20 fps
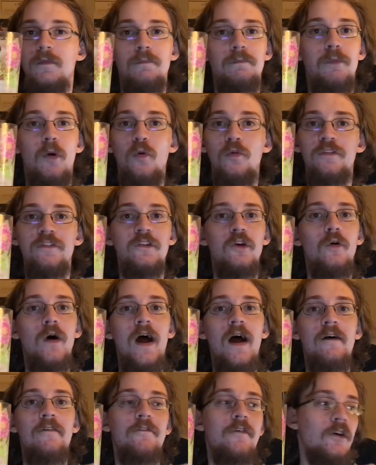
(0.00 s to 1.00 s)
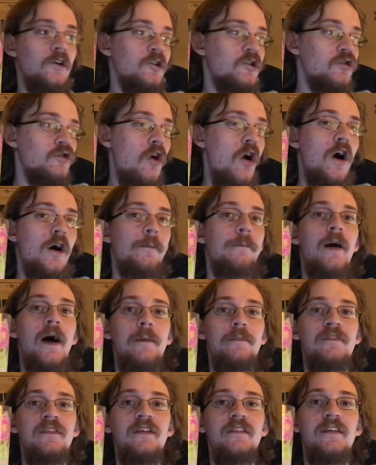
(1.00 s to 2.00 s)
Both still have a strong
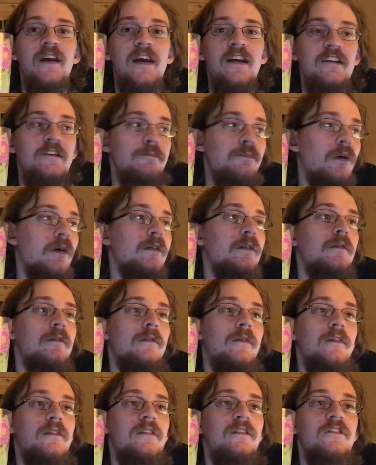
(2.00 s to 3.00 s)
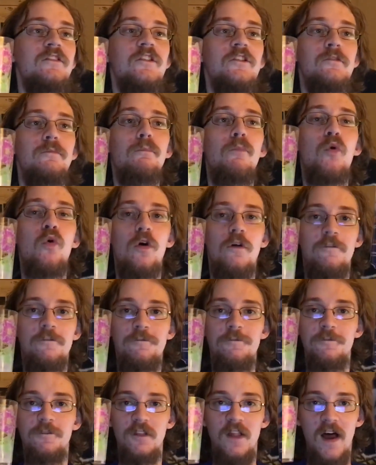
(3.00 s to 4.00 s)
Pepsi taste, but this is just more
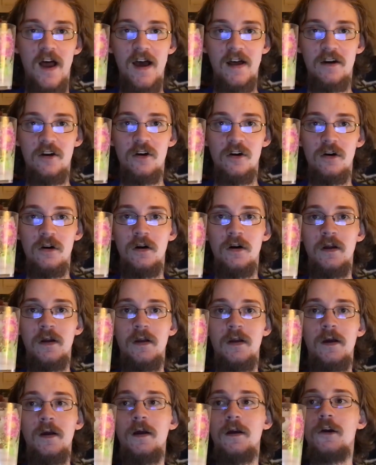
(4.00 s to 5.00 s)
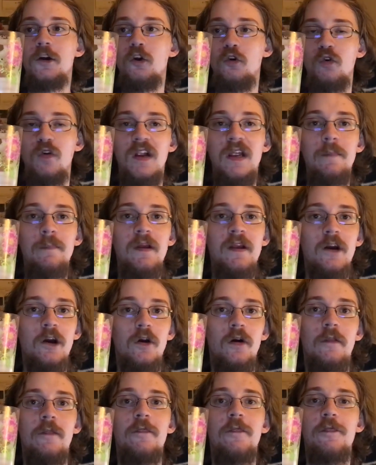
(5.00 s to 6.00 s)
flatter,
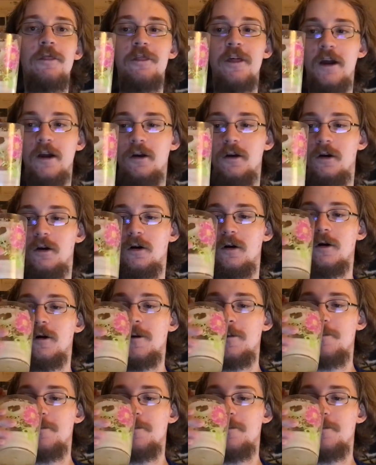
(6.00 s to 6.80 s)
creamier, and thicker.